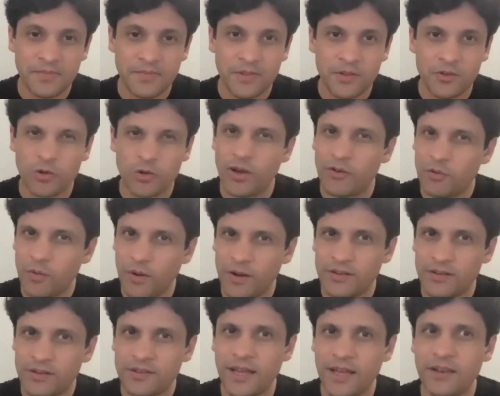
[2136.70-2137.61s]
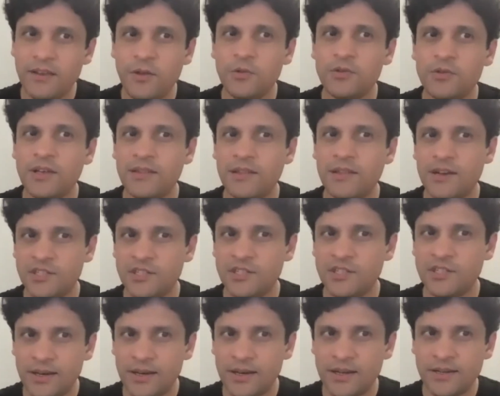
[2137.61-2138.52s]
So you have to understand news has an
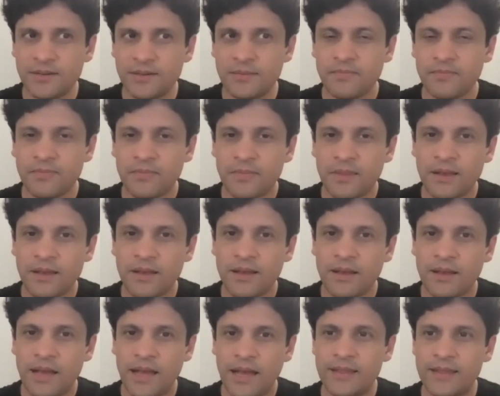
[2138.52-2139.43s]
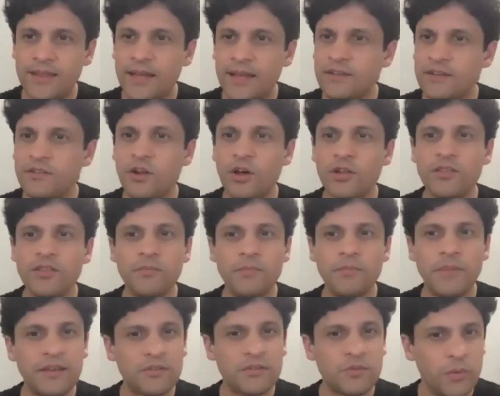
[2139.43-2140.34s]
agenda, and that is not the
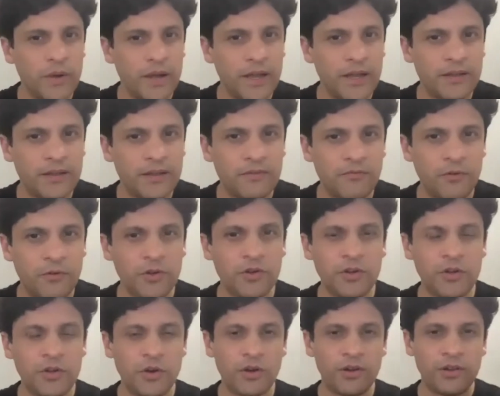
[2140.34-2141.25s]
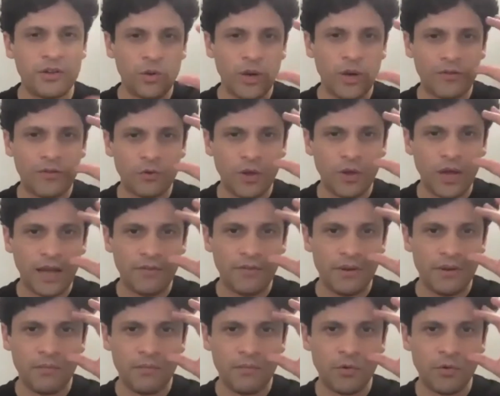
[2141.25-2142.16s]
best way for you. You have to have
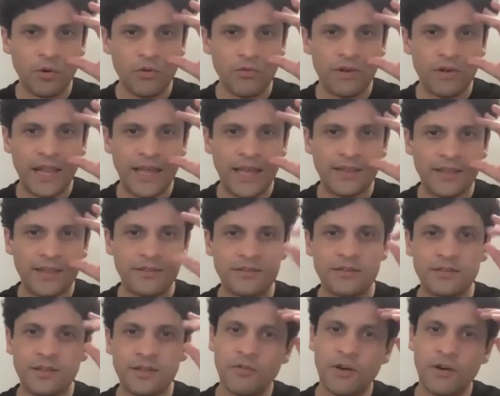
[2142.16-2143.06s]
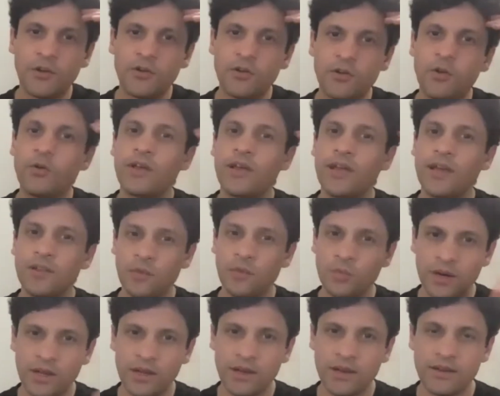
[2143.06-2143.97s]
an improved lens of how you're looking at the
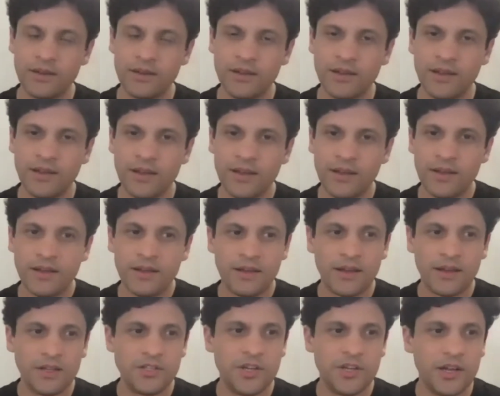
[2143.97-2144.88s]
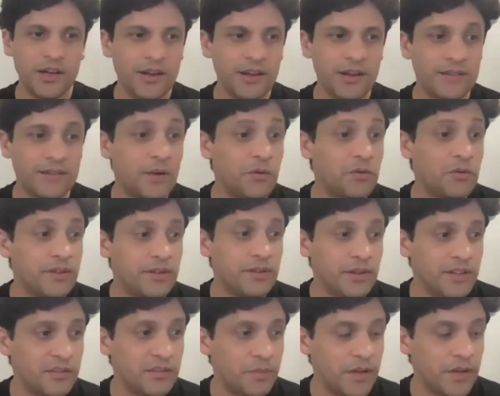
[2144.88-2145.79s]
world. A journalist, I was
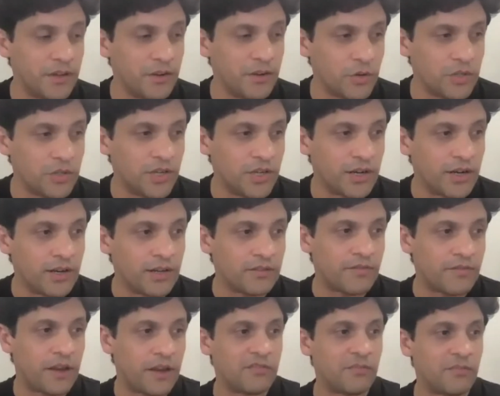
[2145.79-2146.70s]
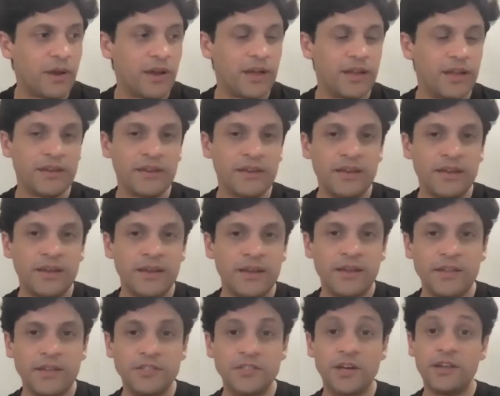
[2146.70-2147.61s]
recently speaking to a journalist friend of mine.
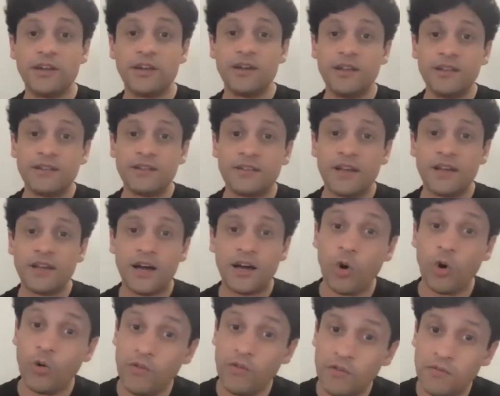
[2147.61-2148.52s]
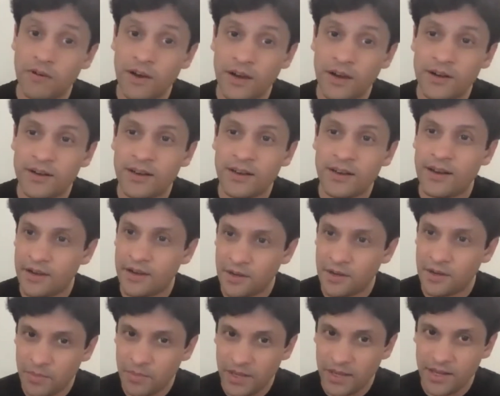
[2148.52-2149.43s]
Journalists are overworked and
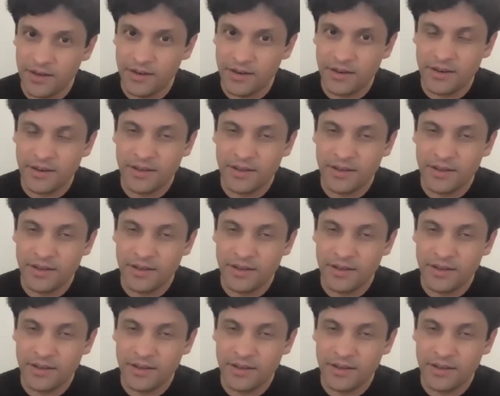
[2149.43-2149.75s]
underpaid.